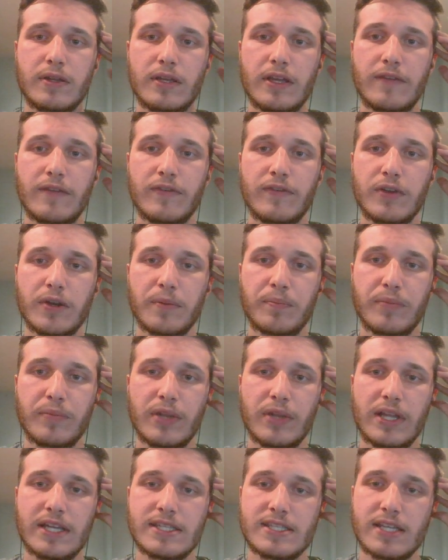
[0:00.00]
if you're
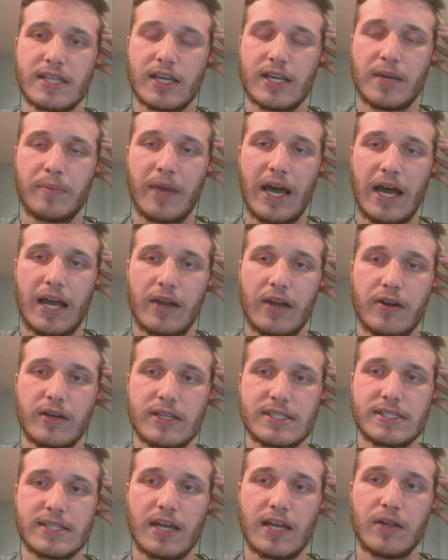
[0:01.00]
placing a buy or
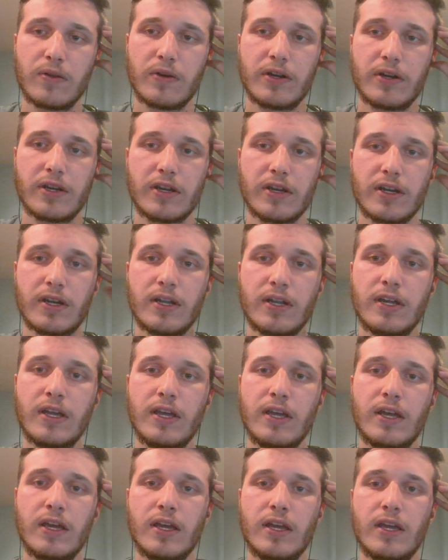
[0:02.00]
a sell order
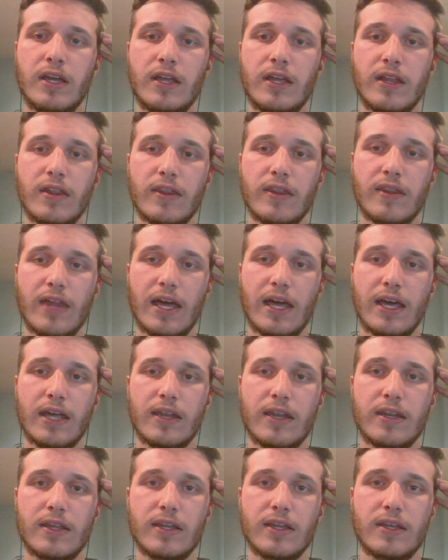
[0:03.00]

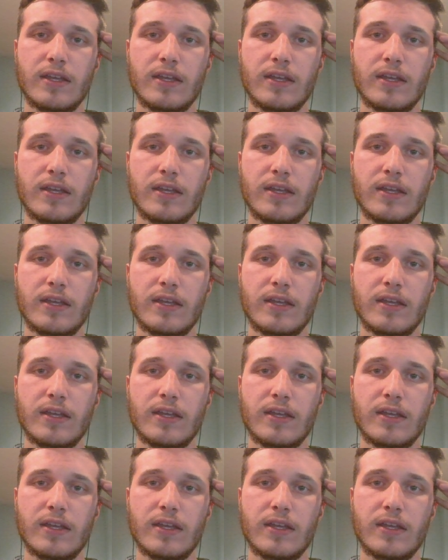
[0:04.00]
that